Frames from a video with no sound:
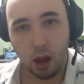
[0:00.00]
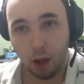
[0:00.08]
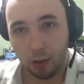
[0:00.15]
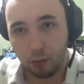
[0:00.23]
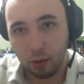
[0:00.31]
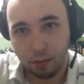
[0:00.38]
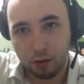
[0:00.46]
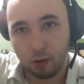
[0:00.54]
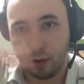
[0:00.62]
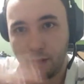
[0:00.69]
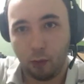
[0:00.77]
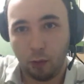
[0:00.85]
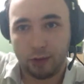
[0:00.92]
through
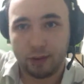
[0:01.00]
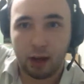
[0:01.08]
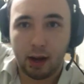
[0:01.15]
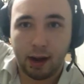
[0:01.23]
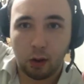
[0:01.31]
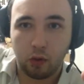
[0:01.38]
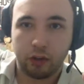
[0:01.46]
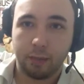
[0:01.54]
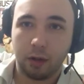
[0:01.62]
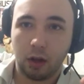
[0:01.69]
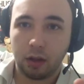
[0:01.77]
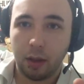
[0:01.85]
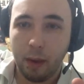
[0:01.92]
the forest that kind of goes up
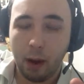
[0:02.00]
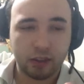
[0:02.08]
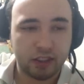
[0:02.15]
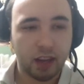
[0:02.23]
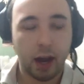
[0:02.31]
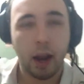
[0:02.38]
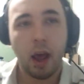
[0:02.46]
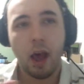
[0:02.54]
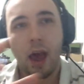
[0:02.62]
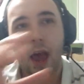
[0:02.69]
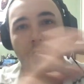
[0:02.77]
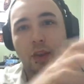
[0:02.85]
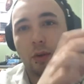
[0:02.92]
along the mountainside,
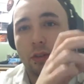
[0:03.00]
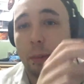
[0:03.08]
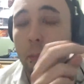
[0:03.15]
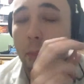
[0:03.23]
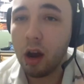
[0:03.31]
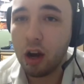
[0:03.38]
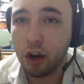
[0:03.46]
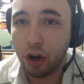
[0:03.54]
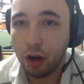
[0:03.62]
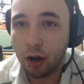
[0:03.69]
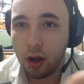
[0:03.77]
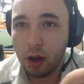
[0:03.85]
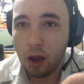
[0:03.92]
and there was a
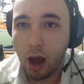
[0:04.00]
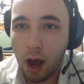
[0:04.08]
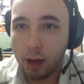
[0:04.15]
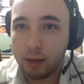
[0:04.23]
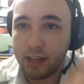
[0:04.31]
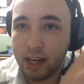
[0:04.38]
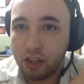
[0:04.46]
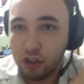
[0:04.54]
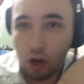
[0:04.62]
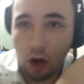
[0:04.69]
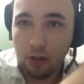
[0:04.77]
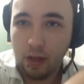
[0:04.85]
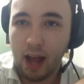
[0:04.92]
bunker stationed
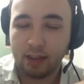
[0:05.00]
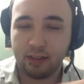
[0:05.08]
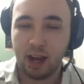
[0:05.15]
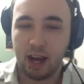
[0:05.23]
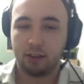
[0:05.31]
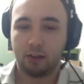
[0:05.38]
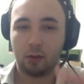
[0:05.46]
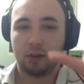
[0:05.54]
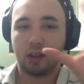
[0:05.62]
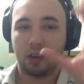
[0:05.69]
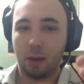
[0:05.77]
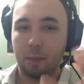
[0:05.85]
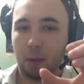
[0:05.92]
on that side. So it's
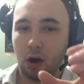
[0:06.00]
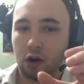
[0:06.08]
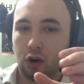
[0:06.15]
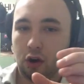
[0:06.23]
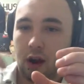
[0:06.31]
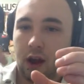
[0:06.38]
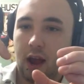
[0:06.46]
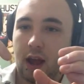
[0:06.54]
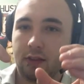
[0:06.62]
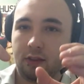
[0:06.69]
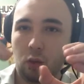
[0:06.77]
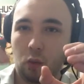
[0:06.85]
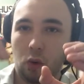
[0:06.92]
like a bunker
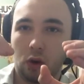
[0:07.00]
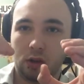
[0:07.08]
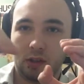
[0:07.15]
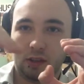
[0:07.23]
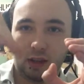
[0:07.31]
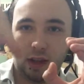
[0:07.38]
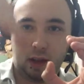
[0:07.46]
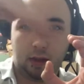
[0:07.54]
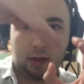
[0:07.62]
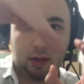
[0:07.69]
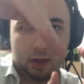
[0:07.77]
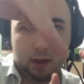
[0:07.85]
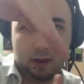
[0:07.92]
as the wall is like
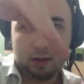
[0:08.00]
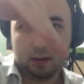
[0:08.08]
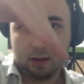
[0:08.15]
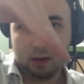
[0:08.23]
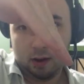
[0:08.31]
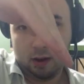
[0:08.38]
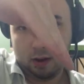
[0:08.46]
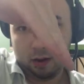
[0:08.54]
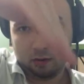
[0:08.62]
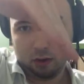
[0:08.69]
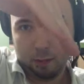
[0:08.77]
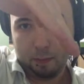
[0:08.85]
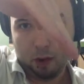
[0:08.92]
this. There's
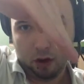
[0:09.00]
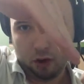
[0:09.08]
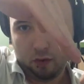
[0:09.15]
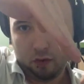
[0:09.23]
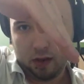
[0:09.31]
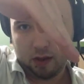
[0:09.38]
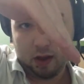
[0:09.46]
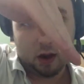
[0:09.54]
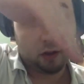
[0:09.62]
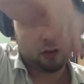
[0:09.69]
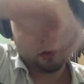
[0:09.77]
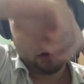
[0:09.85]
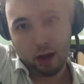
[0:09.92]
like a bunker right there,
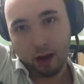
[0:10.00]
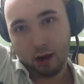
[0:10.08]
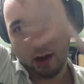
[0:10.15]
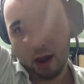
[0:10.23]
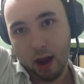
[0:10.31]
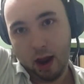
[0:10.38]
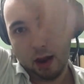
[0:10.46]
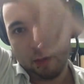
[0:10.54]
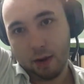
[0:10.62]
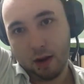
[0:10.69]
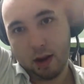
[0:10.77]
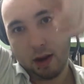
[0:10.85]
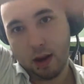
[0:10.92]
so they can get
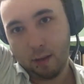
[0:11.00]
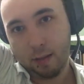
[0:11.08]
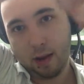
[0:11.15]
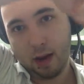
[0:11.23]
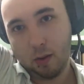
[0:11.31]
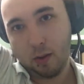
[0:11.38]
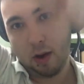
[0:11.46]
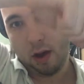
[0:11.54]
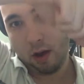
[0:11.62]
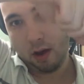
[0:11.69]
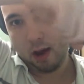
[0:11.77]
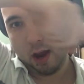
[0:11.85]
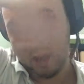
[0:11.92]
anybody coming out
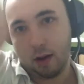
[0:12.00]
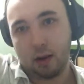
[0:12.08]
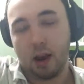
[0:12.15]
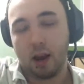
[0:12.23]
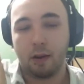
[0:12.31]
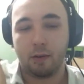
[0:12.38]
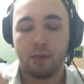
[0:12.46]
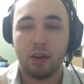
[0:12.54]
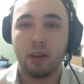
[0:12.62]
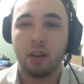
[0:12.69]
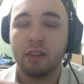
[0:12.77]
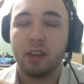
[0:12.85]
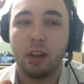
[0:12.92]
and kind of defend
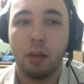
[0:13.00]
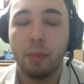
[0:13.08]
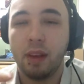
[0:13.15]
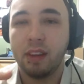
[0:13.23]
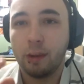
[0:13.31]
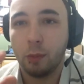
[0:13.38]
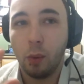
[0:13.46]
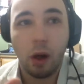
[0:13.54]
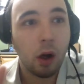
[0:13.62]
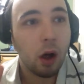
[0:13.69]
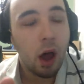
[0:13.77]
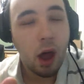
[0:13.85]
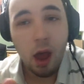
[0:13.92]
the inside of the base as
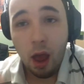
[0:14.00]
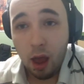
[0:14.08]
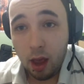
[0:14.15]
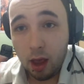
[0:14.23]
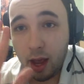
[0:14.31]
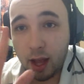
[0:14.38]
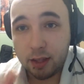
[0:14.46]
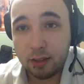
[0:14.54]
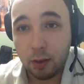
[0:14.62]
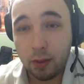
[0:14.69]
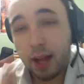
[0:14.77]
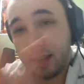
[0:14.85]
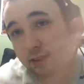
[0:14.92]
well. And
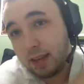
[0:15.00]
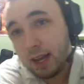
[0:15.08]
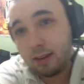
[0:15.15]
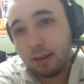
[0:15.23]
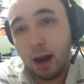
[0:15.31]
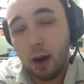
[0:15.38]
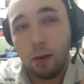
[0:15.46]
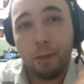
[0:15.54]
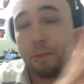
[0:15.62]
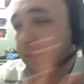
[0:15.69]
so that's down.